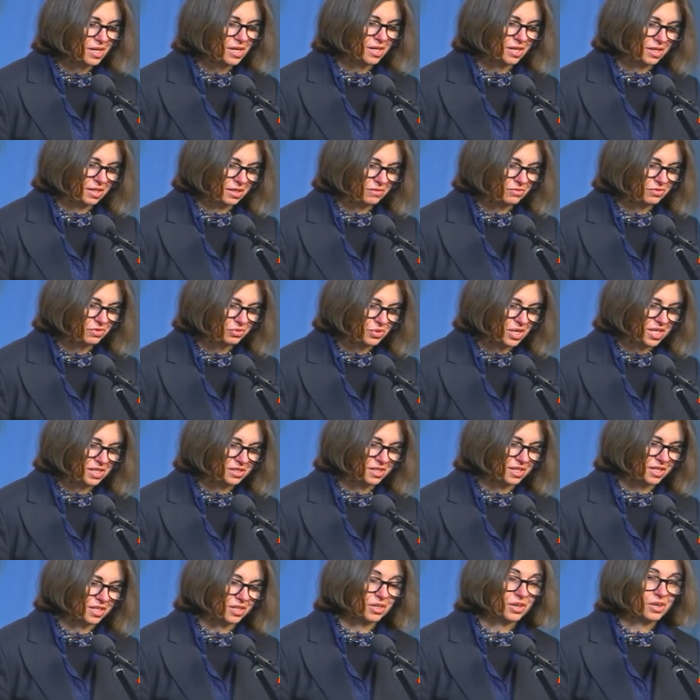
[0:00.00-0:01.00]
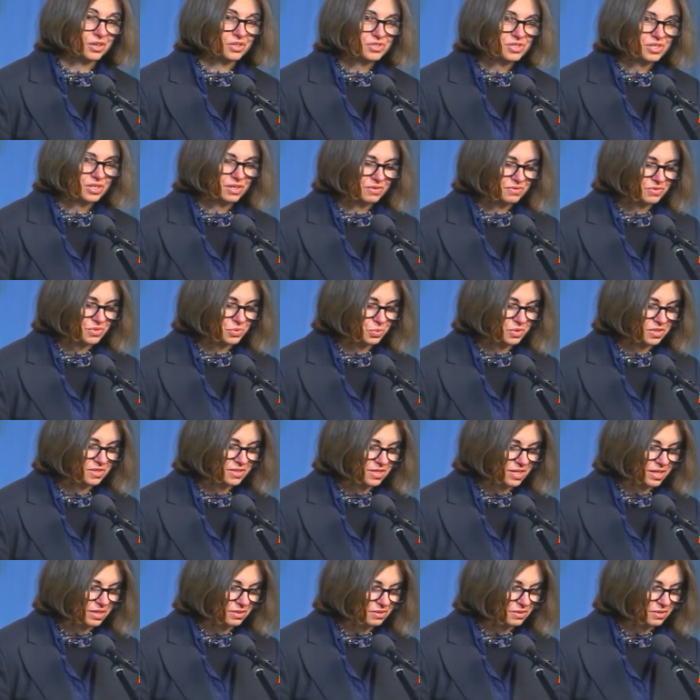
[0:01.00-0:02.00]
and of threatening ourselves with
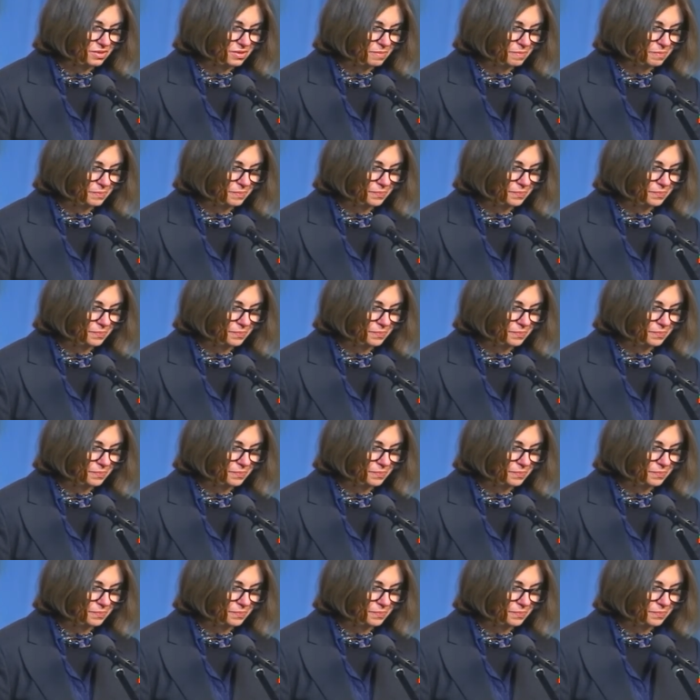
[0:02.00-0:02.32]
death.